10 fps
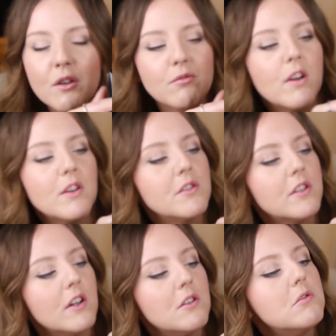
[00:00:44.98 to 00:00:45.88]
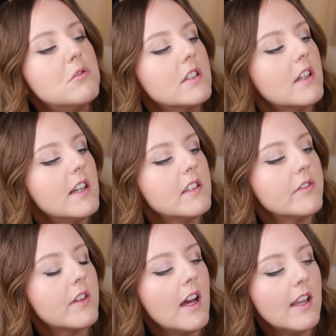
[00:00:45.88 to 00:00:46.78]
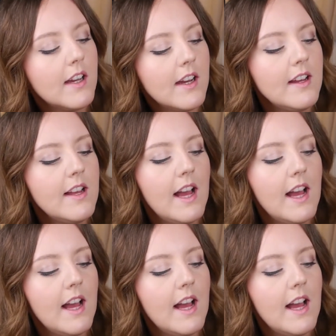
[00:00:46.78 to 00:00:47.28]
rose gold kind of colour,